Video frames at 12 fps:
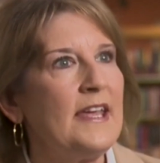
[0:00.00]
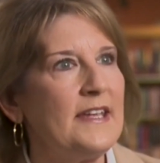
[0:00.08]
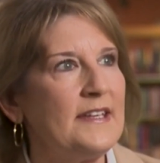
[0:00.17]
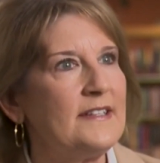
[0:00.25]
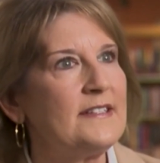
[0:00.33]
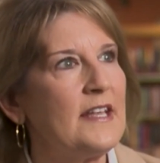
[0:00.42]

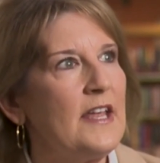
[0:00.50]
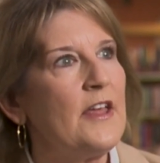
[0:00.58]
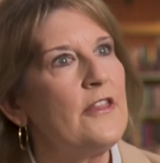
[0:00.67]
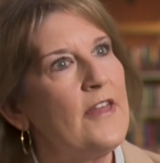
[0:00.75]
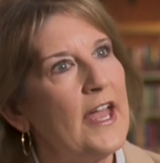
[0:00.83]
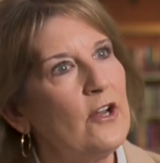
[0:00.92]
is
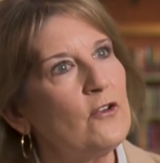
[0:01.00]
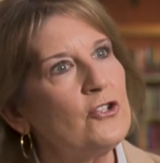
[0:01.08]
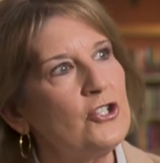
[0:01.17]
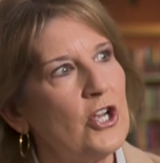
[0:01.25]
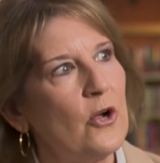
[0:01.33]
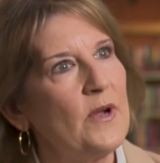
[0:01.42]
they are
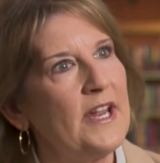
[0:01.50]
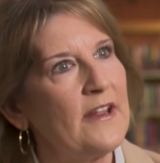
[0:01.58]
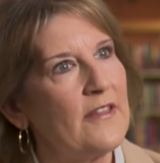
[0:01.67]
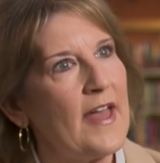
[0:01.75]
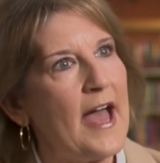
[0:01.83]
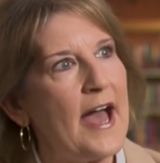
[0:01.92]

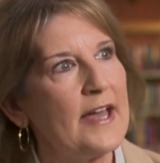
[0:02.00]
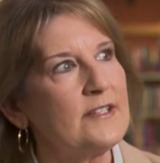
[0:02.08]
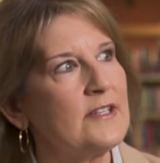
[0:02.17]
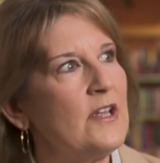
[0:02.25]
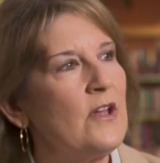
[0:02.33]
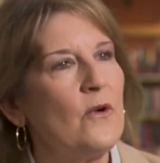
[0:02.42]
showing
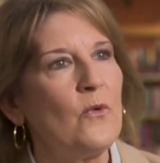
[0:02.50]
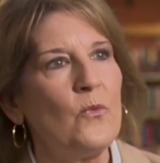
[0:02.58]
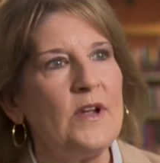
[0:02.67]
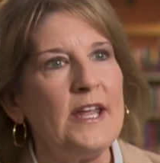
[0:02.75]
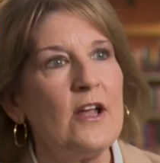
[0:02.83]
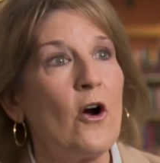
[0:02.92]
that
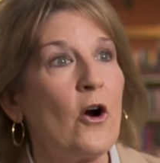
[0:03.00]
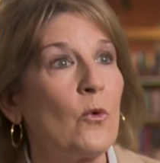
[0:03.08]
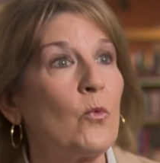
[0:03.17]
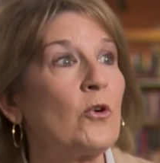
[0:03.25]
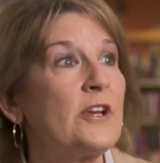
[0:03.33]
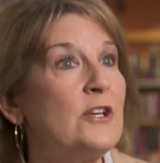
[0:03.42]
we
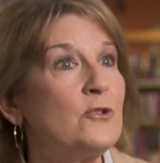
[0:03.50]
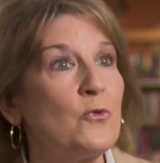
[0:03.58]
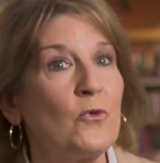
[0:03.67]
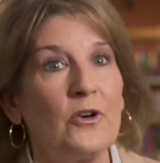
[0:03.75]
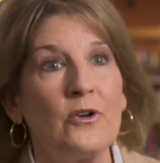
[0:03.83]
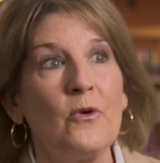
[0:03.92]
are working
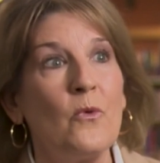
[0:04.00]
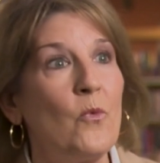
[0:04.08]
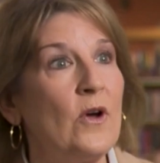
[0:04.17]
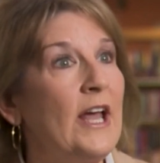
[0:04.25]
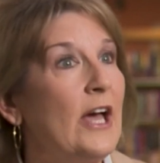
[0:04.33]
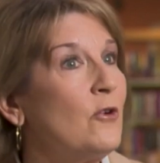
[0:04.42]
toward
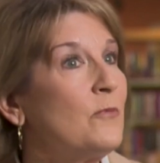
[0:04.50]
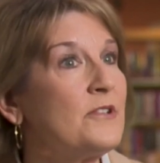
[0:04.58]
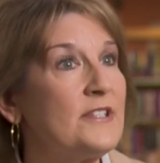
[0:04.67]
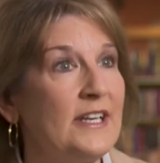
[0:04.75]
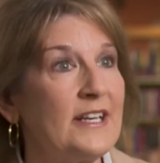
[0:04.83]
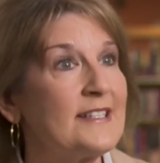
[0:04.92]

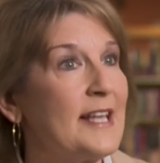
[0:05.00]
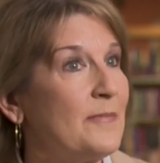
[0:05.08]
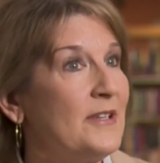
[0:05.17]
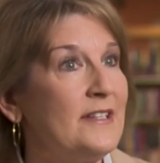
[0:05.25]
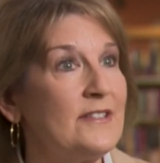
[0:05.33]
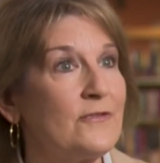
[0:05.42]
100%
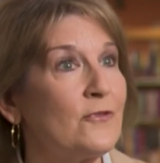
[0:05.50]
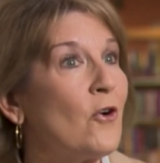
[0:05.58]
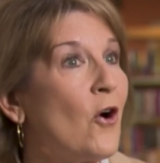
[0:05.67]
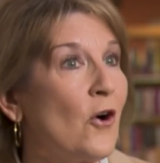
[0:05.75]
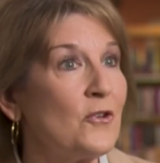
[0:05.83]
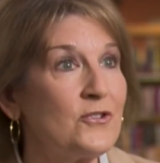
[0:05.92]
acceptance for all